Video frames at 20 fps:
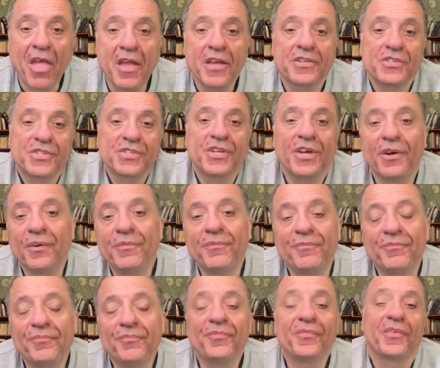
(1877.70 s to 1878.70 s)
So,
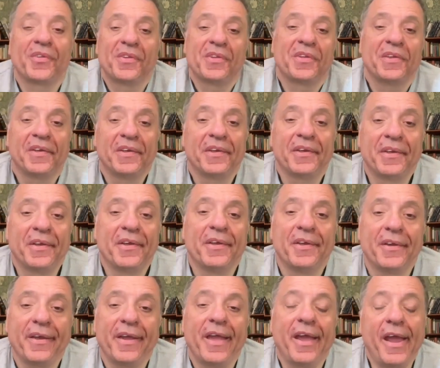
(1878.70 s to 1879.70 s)

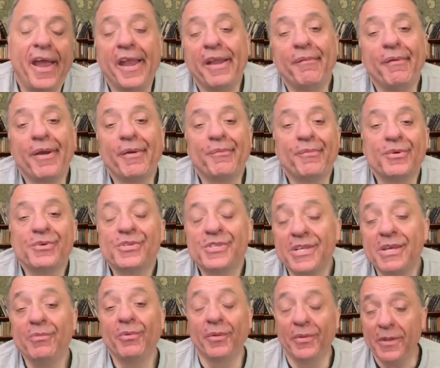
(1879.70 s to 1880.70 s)
anyway, we'll
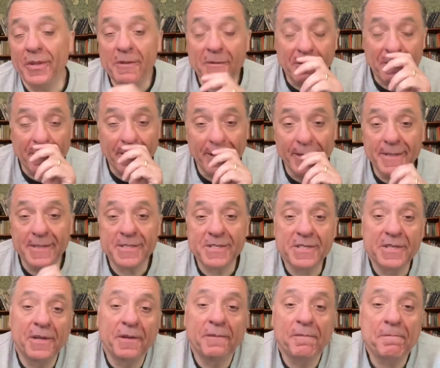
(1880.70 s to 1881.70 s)
see what the Ukrainians
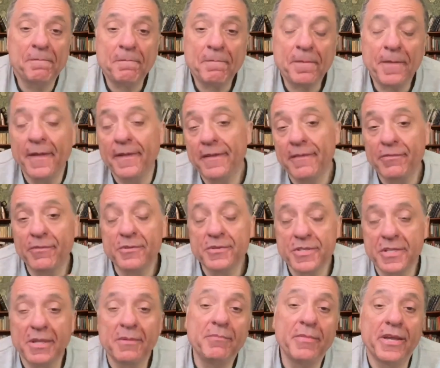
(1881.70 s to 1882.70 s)
do, and of course
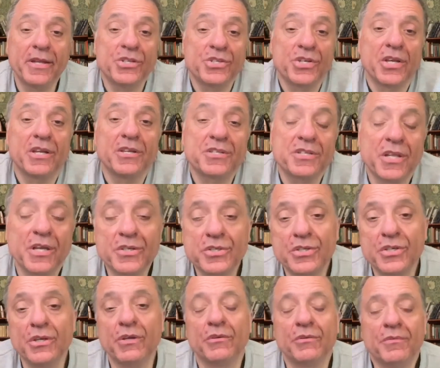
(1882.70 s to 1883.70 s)
they may change their
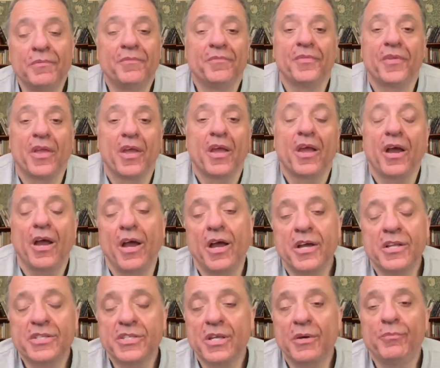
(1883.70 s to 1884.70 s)
tune
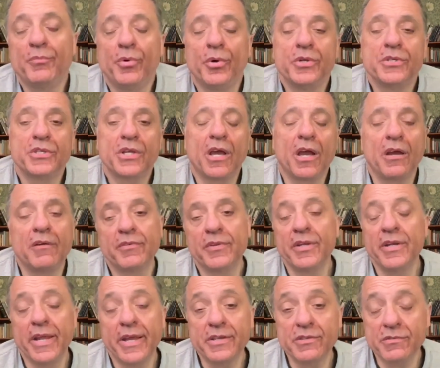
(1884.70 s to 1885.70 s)
at some point over the
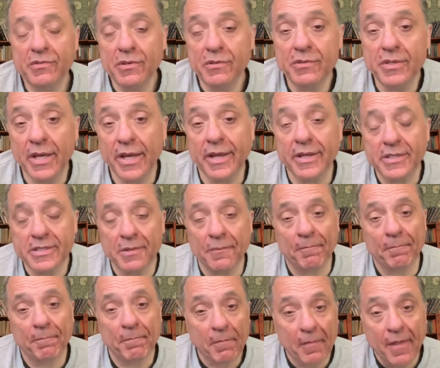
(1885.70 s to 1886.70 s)
next few days.
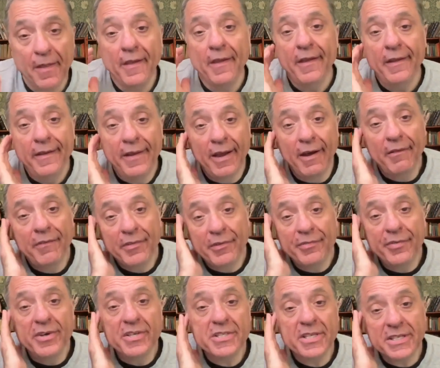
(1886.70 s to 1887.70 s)
Now, the
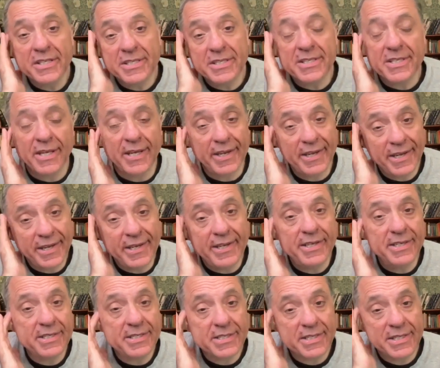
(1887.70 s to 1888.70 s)
first thing to say
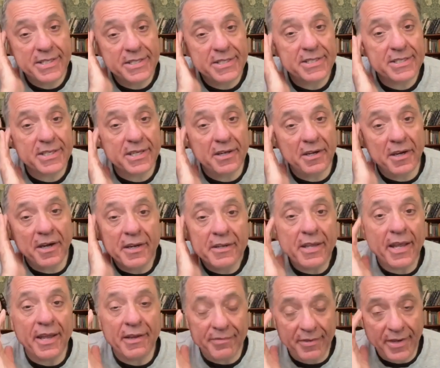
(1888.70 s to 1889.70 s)
is that I
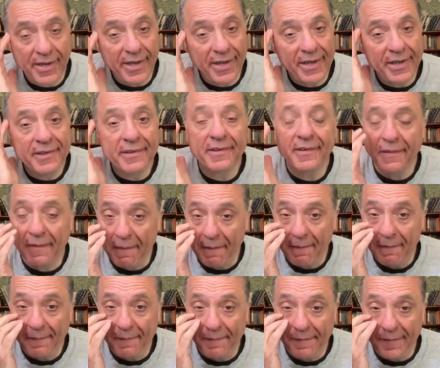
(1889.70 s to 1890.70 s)
have had
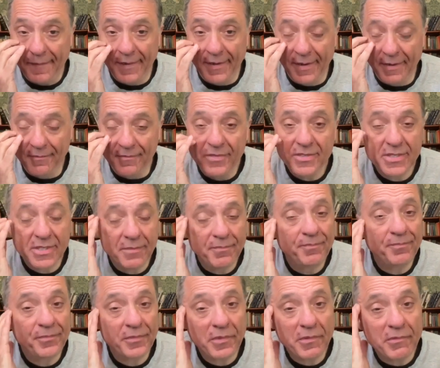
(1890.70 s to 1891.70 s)
some
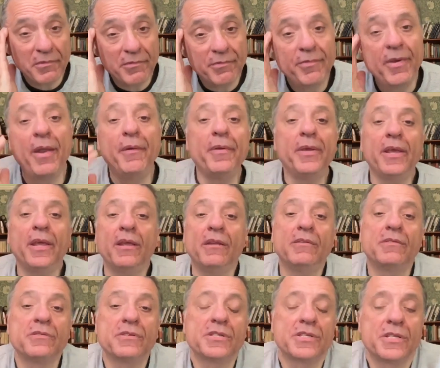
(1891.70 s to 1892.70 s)
very
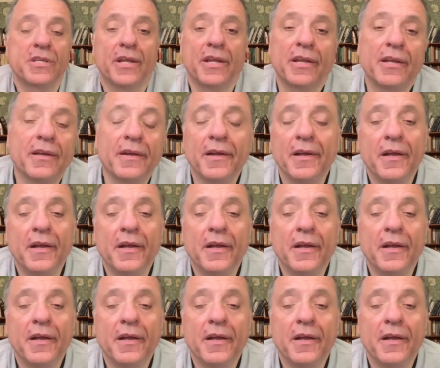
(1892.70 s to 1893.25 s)
interesting